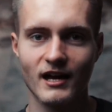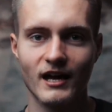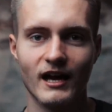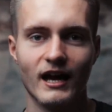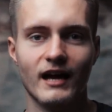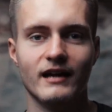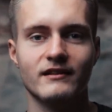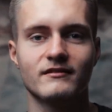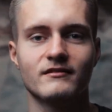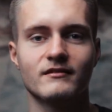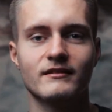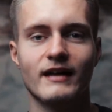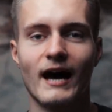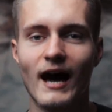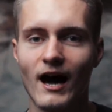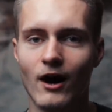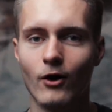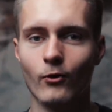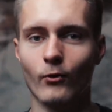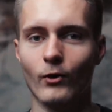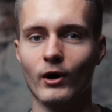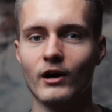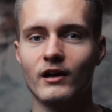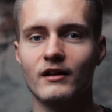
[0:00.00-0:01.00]
and
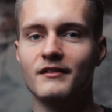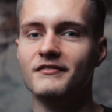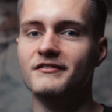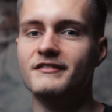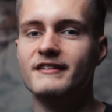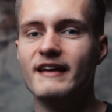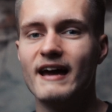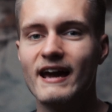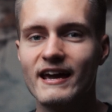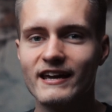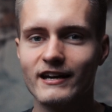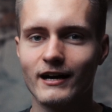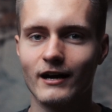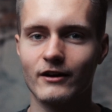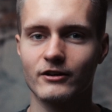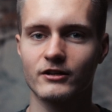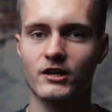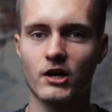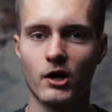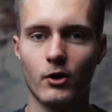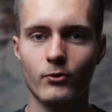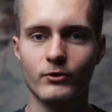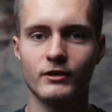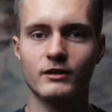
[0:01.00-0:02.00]
now they are
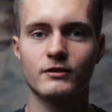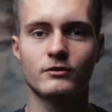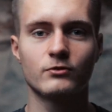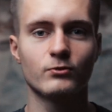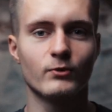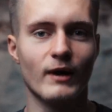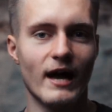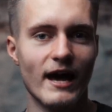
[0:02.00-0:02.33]
going to